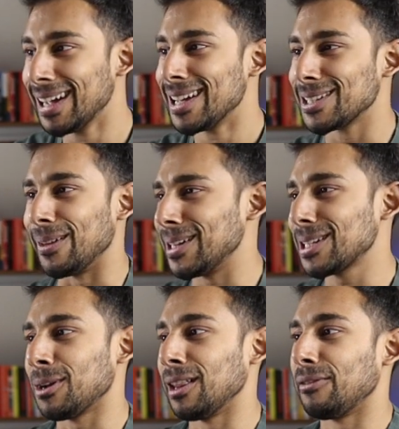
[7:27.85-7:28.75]
So this
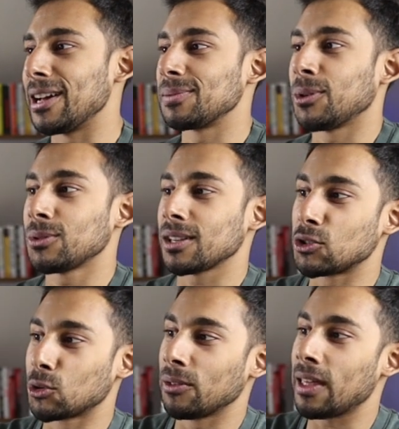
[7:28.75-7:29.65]
is one of the first models I
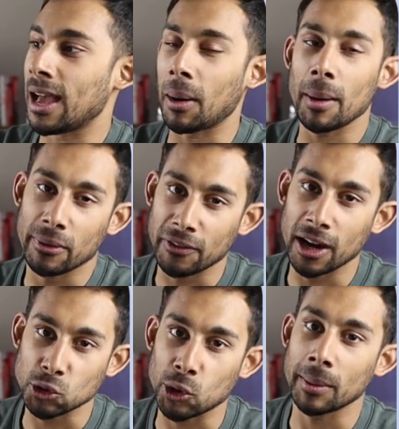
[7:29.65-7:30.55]
drew on there, but I prefer
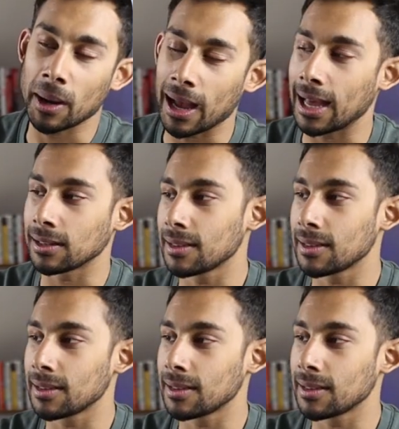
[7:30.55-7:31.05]
drawing it by hand.